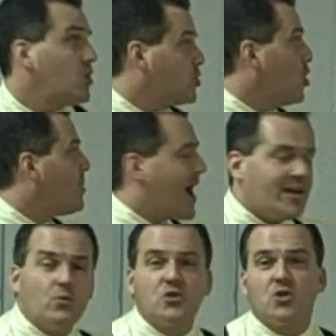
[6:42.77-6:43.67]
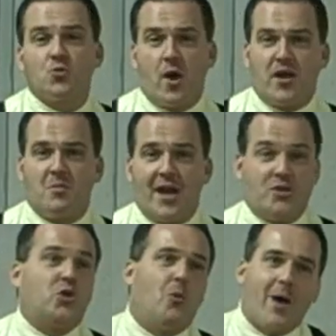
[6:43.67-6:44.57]
Joe Biden was his running mate.
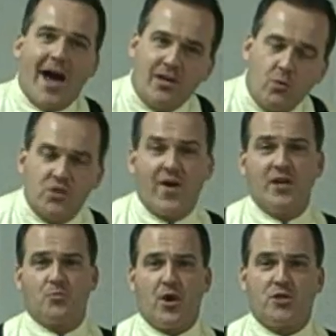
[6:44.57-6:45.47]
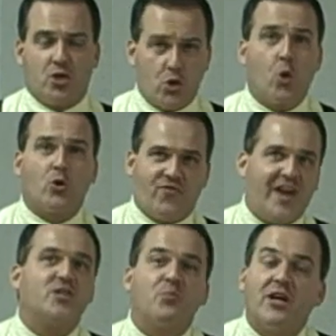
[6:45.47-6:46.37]
Joe Biden was vice president, or
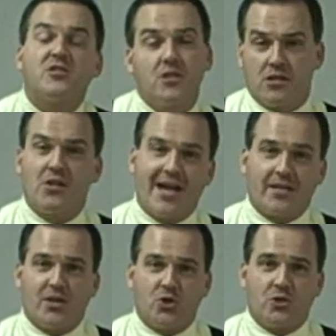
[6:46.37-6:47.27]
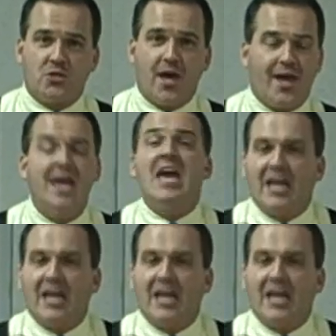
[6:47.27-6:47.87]
vice president-elect, I should say.